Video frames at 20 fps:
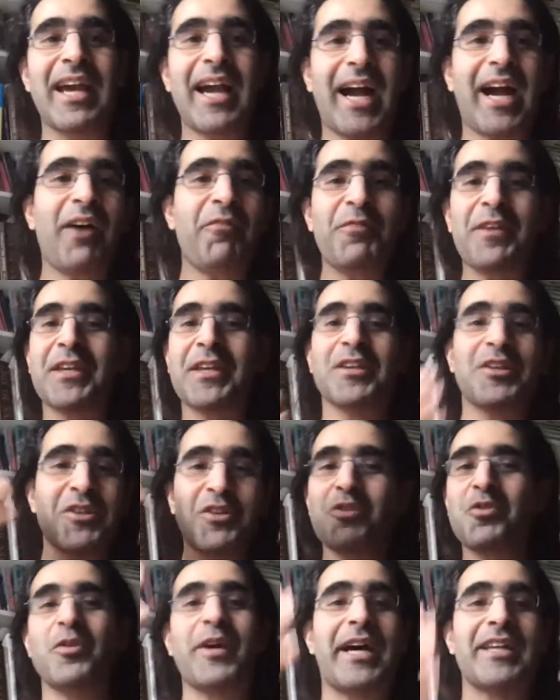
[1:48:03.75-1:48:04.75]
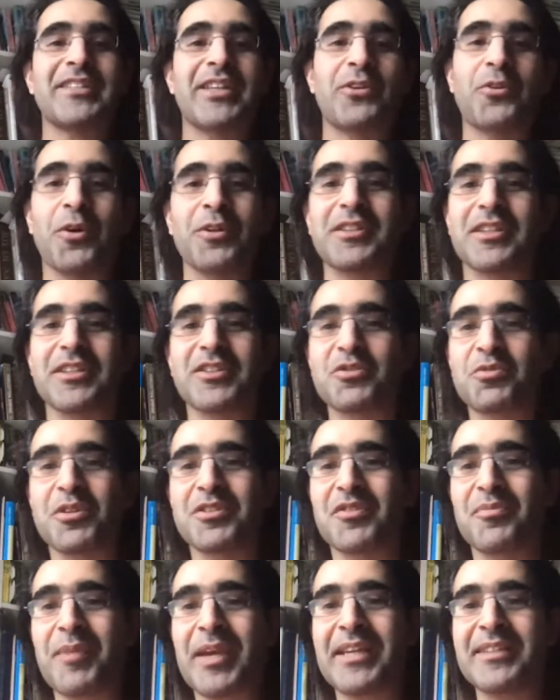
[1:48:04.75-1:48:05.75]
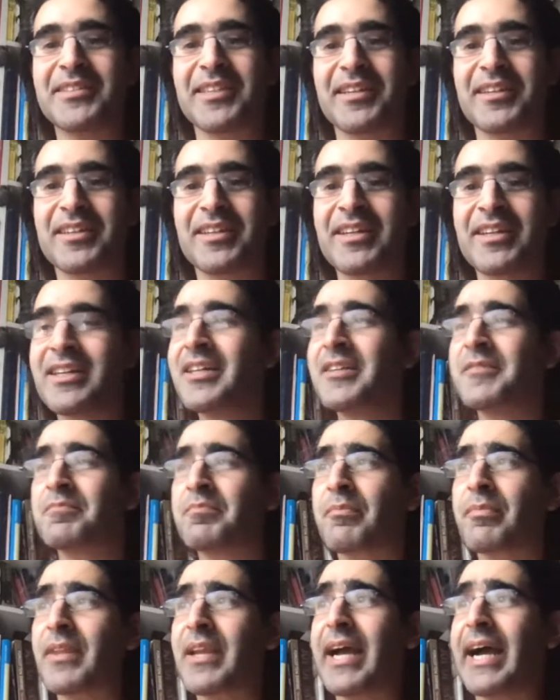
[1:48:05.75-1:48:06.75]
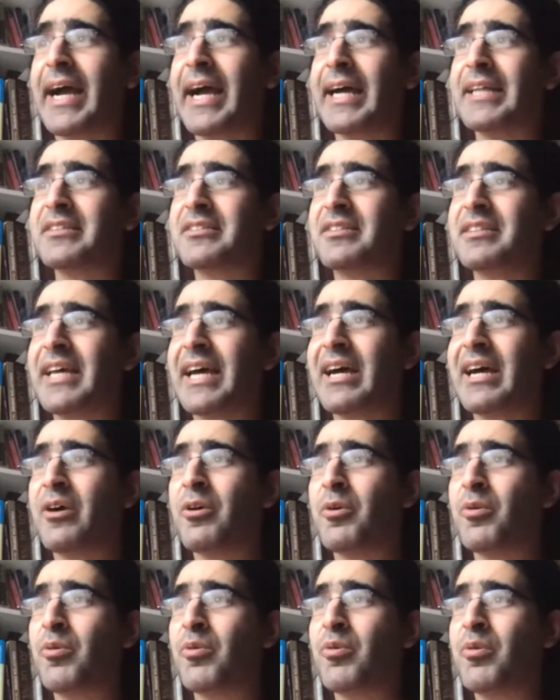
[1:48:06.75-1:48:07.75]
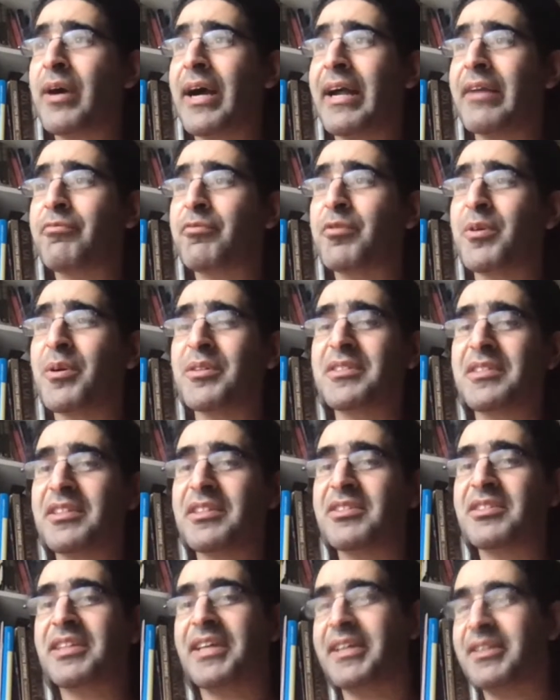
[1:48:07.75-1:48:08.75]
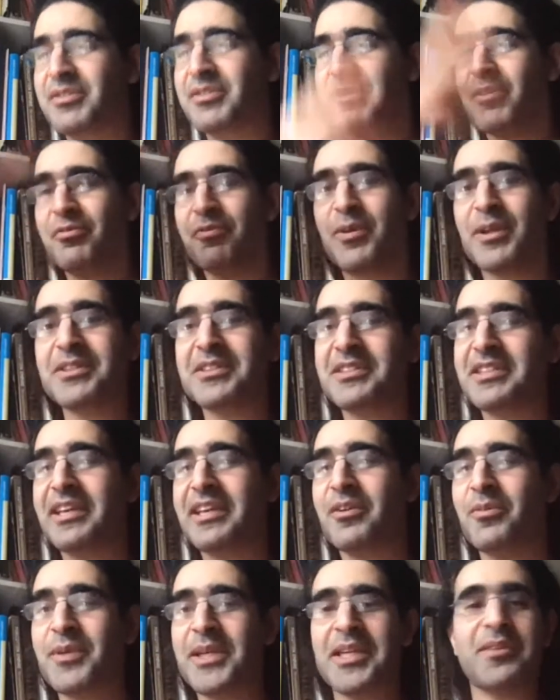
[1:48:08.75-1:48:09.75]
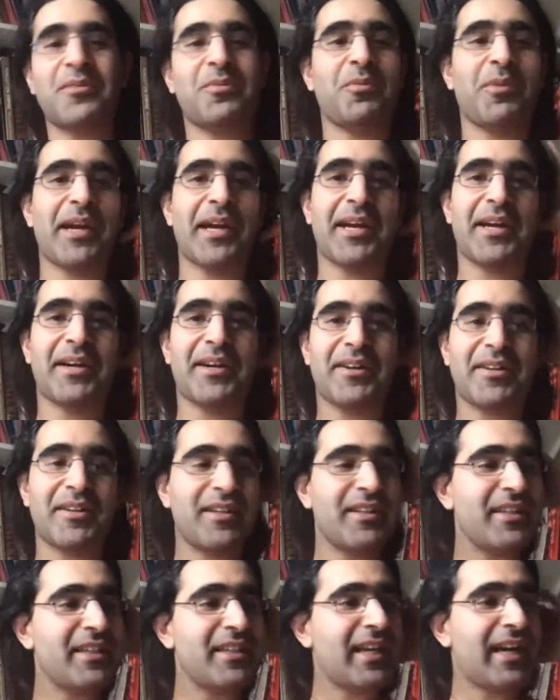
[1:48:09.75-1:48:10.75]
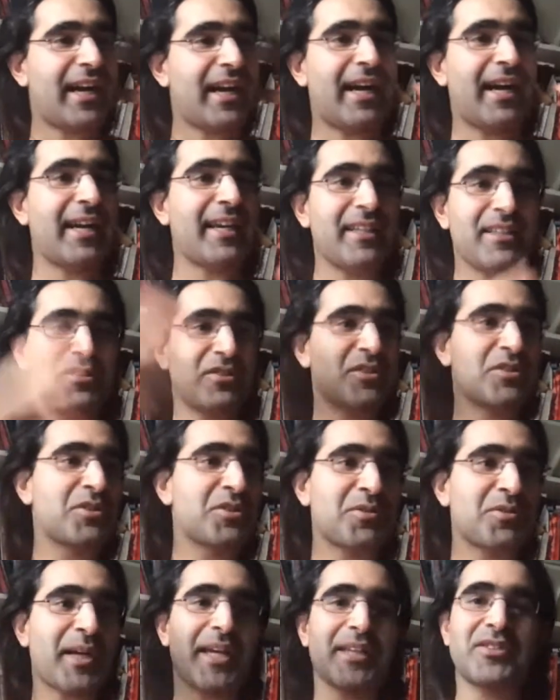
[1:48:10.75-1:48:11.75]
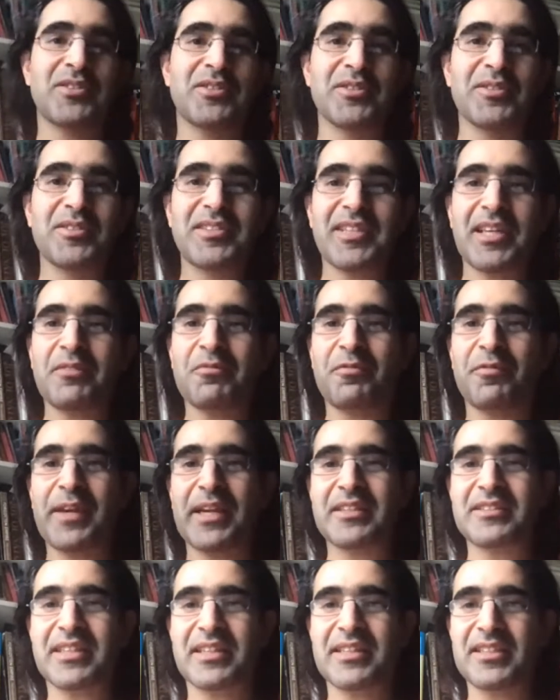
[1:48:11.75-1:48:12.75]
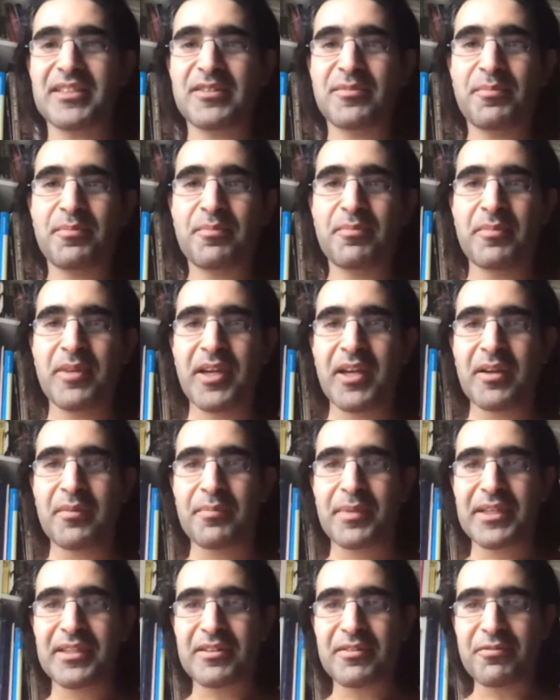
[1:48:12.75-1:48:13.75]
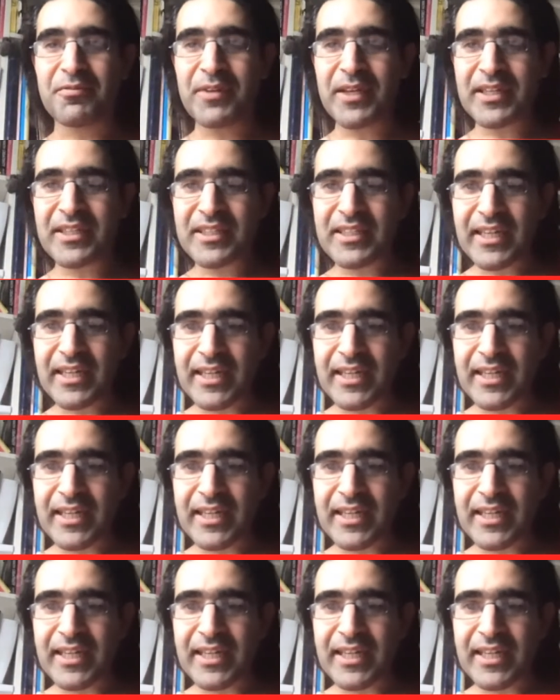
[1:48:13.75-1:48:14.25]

Having you as an audience was amazing. And now I've got this kind of 1 day a week where I try to sing things, and it's been a thing.